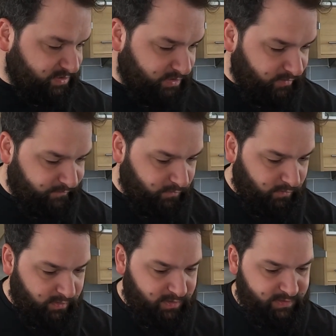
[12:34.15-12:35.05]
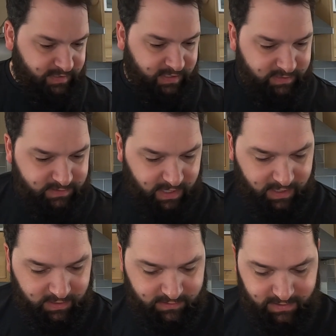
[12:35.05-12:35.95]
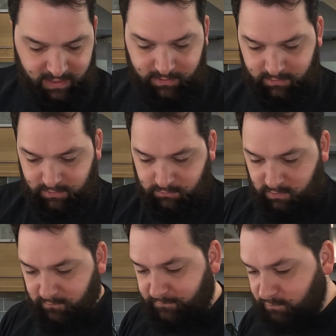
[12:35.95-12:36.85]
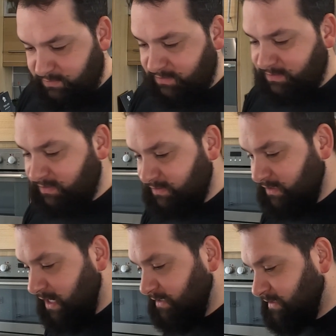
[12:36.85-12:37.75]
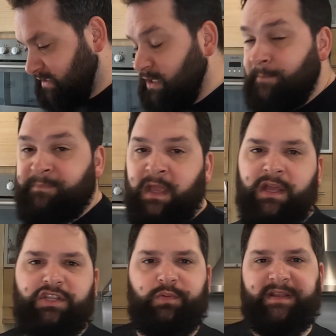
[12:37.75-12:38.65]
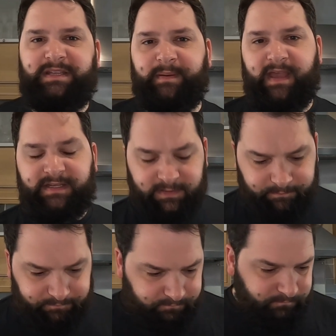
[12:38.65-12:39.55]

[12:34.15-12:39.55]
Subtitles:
2, 4, 6, 8, 10, 12, 14, 16, 18, 20 beers.